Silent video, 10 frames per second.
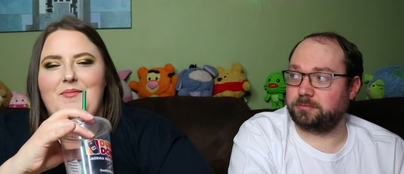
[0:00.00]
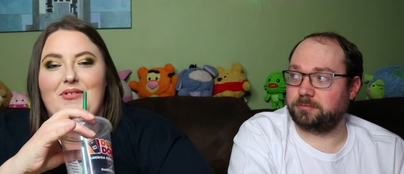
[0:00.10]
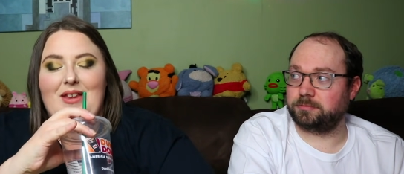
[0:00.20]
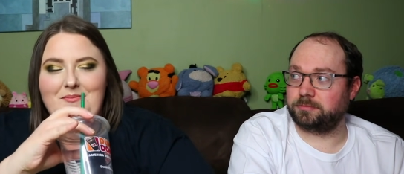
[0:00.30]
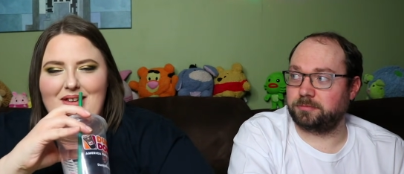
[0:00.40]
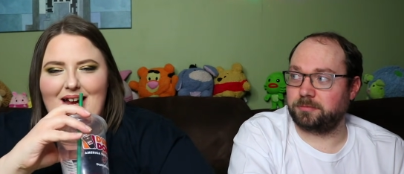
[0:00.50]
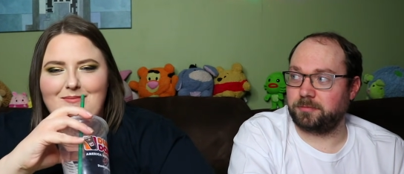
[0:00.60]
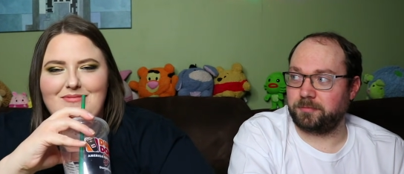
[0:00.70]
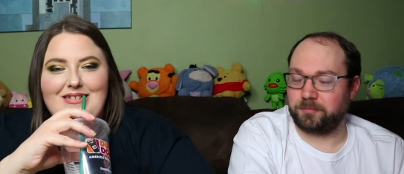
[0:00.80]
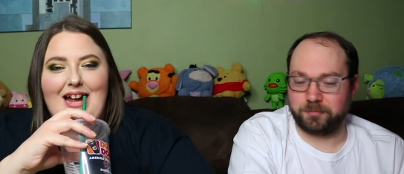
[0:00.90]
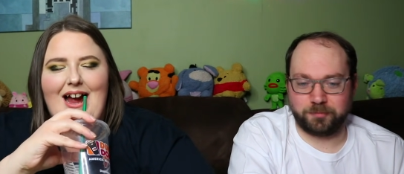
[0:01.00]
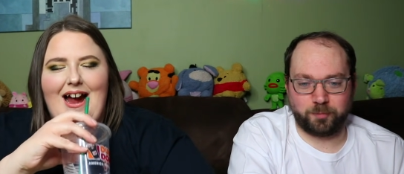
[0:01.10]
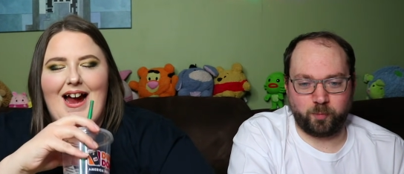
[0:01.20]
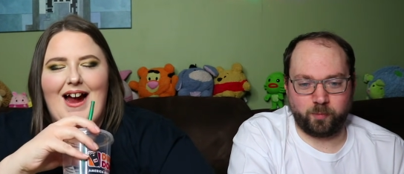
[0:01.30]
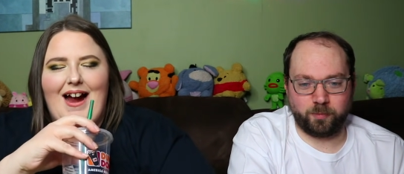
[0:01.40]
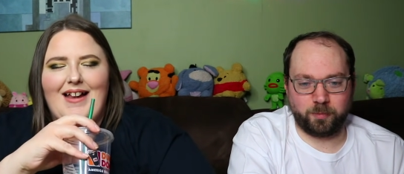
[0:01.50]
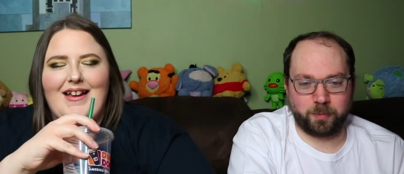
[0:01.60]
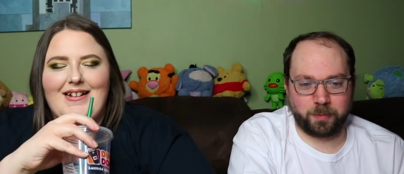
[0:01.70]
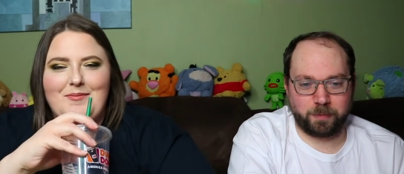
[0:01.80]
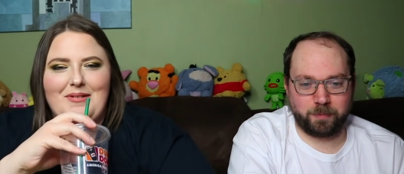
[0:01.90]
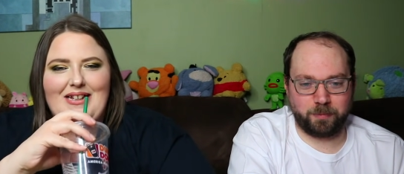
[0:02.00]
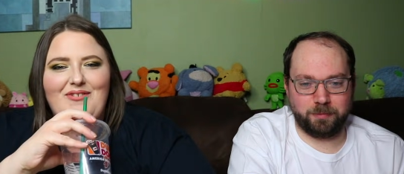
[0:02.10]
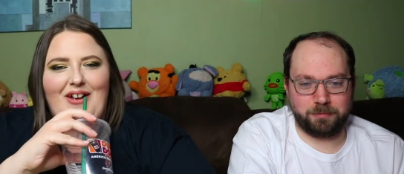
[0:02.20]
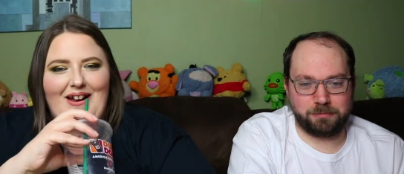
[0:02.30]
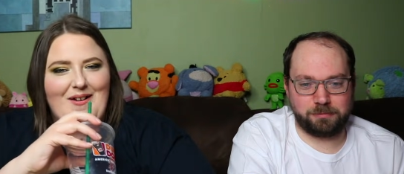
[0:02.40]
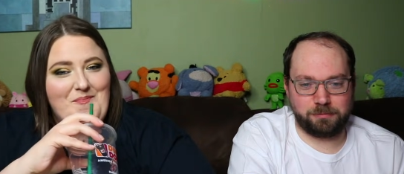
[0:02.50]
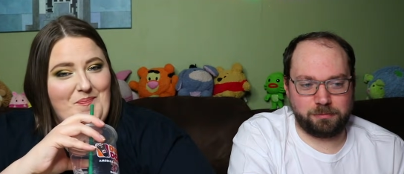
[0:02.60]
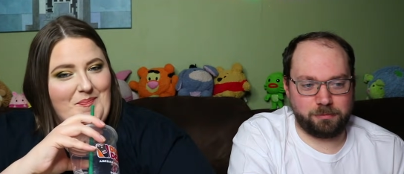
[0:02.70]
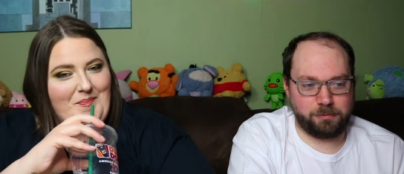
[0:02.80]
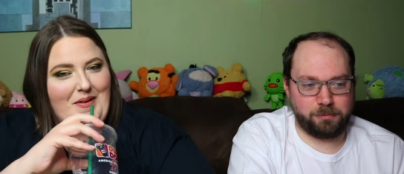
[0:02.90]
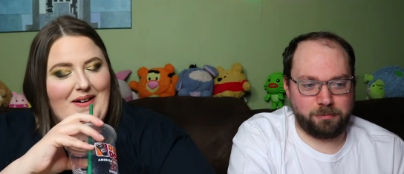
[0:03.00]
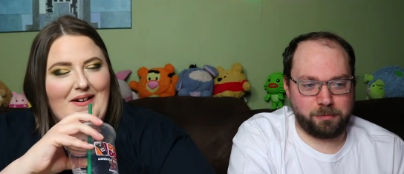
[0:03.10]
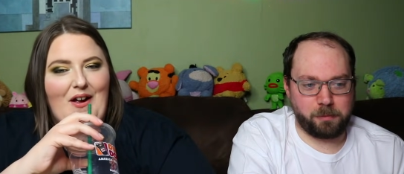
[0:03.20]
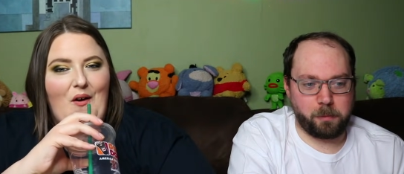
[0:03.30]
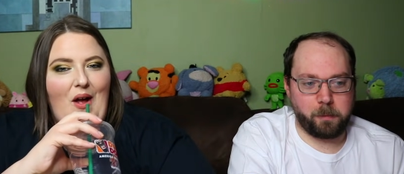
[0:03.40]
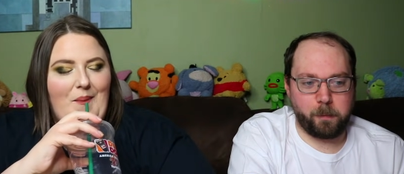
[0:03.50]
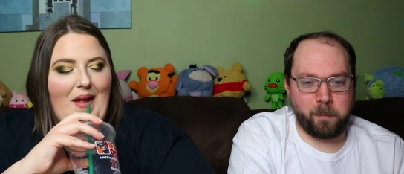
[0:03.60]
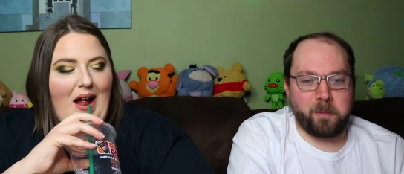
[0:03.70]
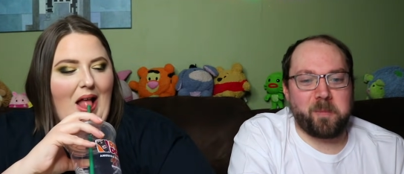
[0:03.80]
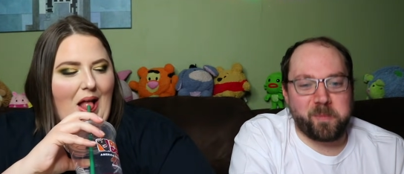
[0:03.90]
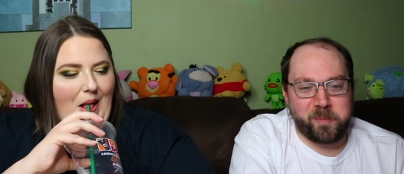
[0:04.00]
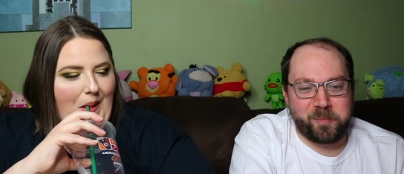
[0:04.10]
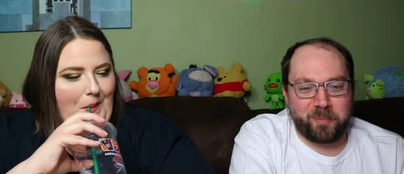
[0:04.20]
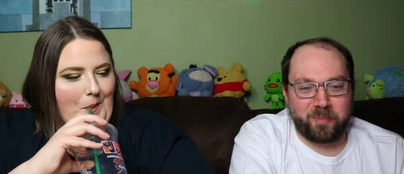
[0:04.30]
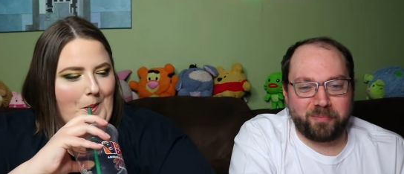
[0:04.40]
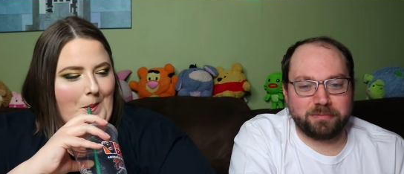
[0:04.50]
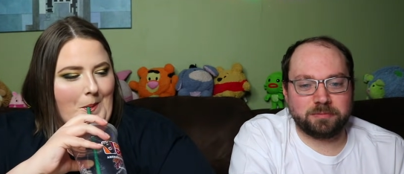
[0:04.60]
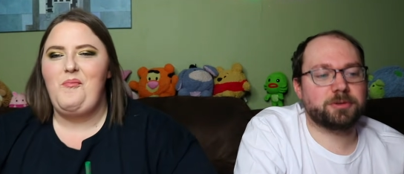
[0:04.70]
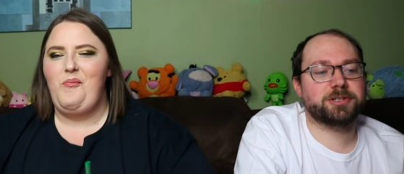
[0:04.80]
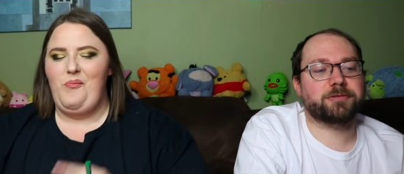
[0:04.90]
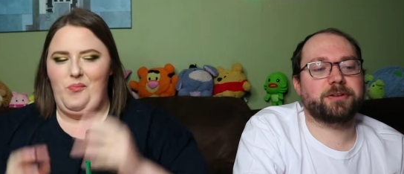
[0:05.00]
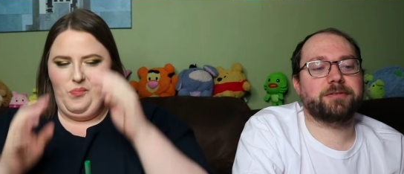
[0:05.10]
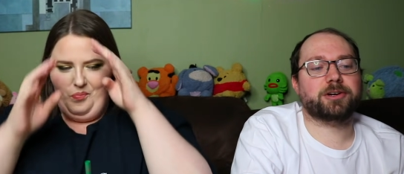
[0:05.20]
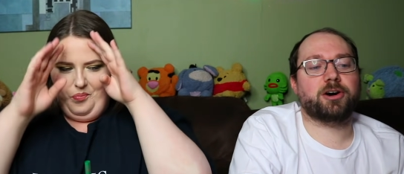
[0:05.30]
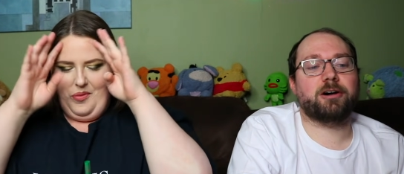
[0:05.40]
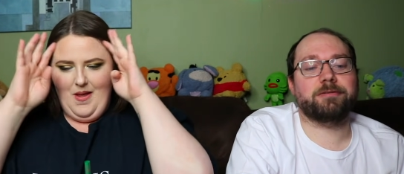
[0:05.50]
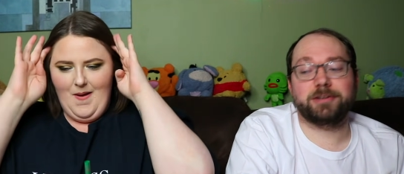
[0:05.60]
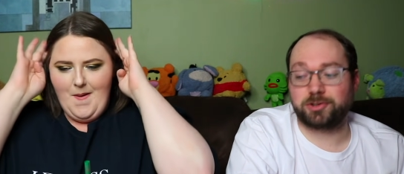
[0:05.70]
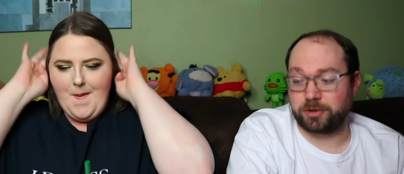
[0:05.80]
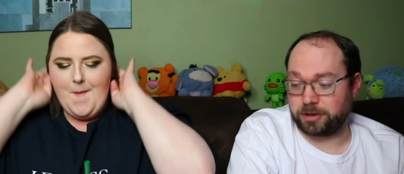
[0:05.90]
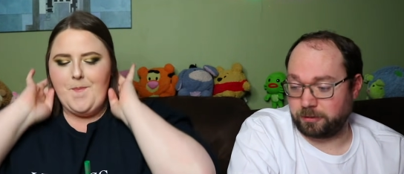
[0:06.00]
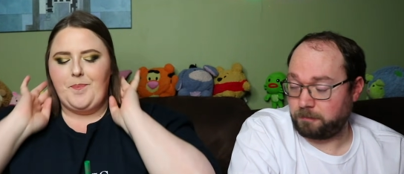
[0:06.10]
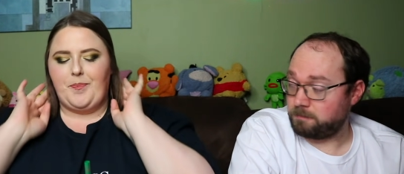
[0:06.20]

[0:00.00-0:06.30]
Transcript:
Speaker 1: Sometimes. I like to believe I am, but no, I'm not. What
Speaker 2: is your favorite coffee drink?